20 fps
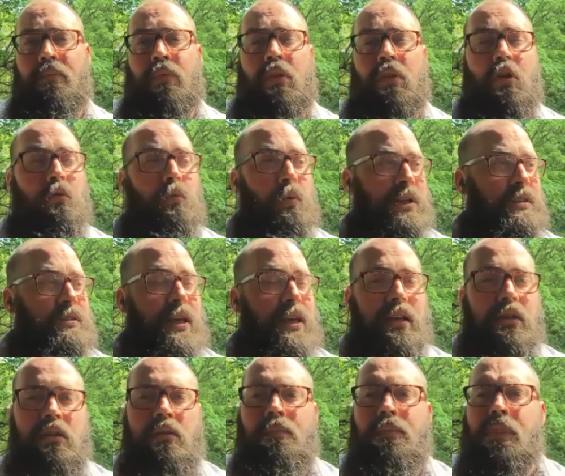which
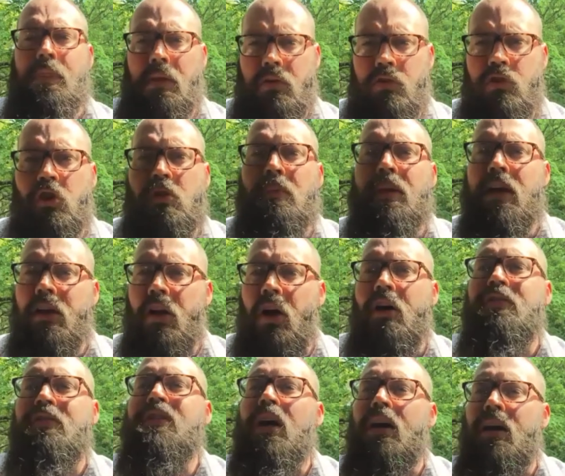then took me a lot
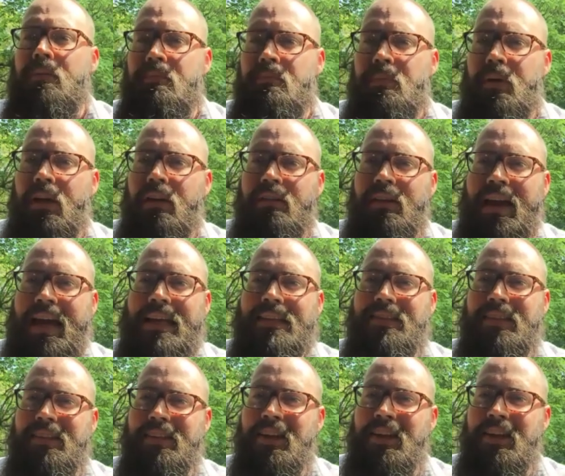of time, because I had to
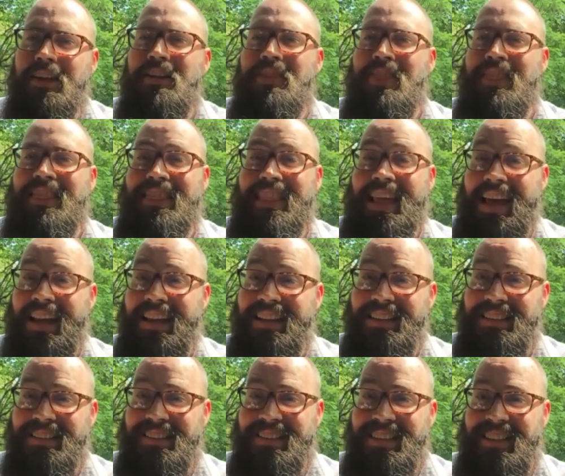learn that
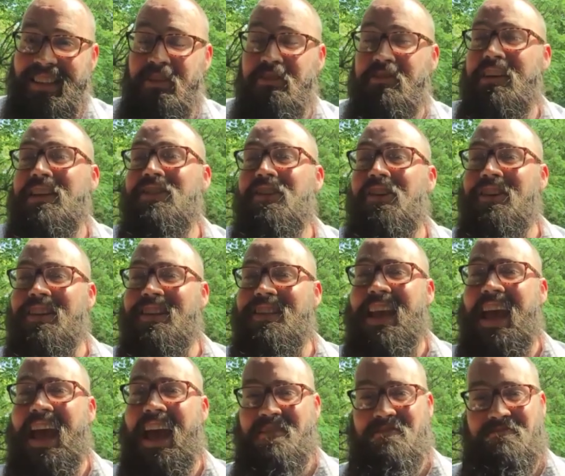3-song
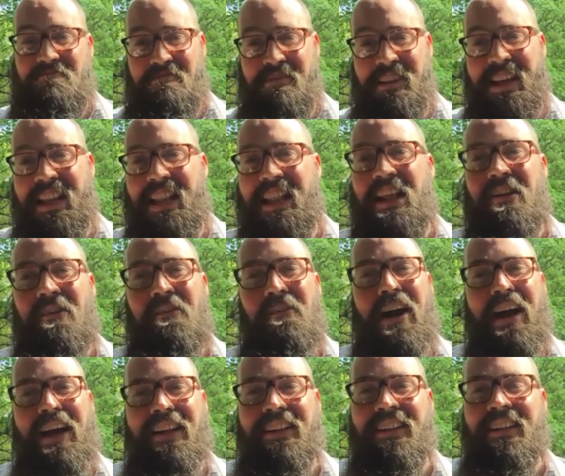set really
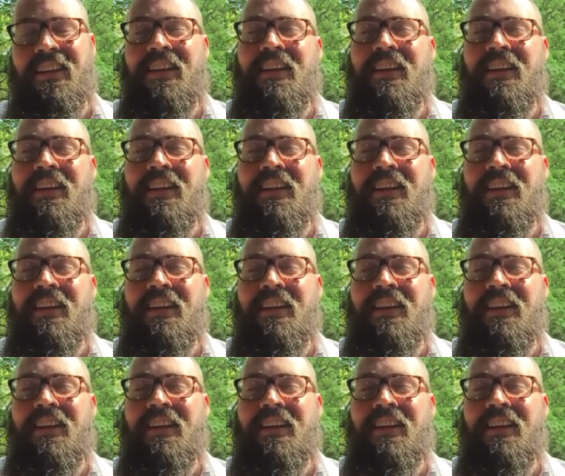well